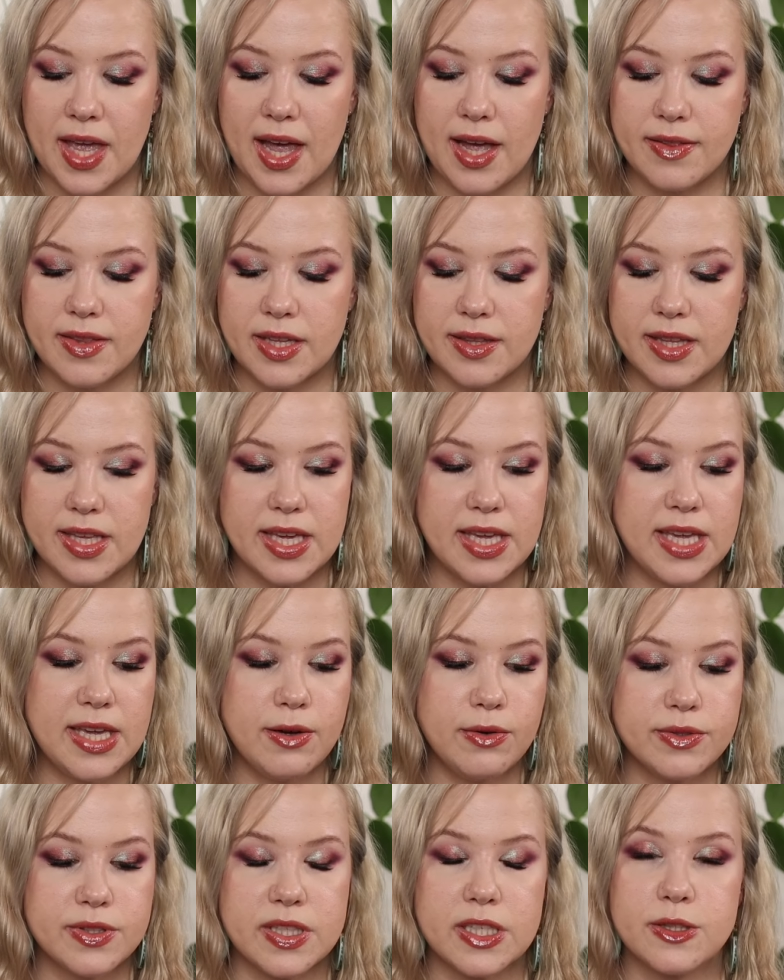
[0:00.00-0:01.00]
And then the
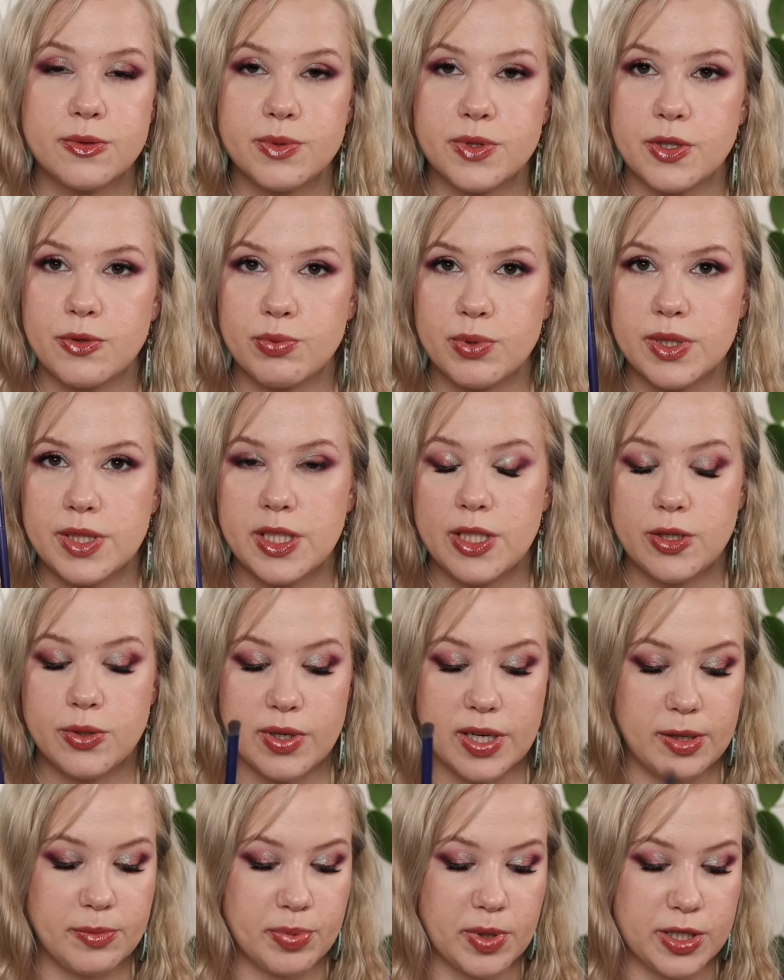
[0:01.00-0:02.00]
E06 was a really
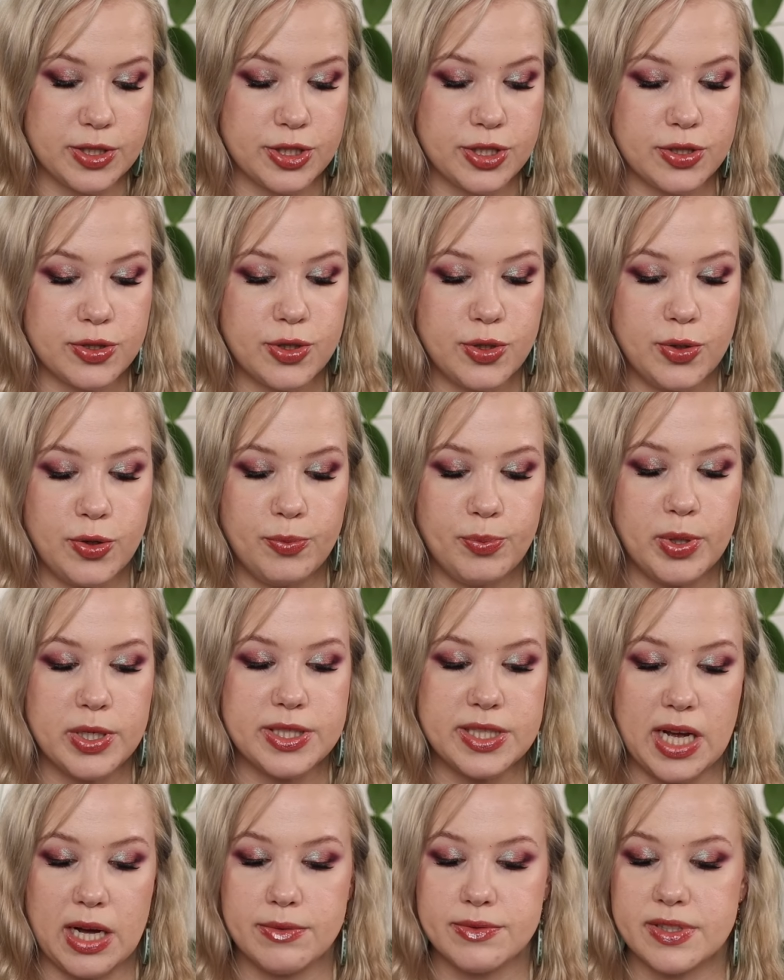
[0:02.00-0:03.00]
great brush to put
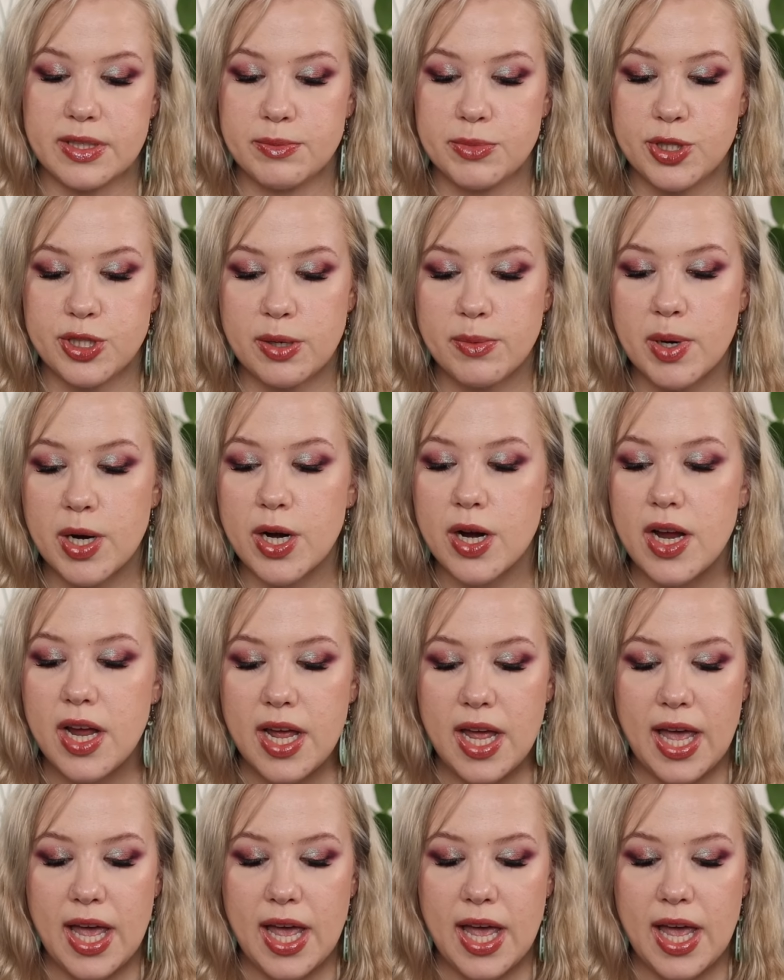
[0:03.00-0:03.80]
down some shimmer.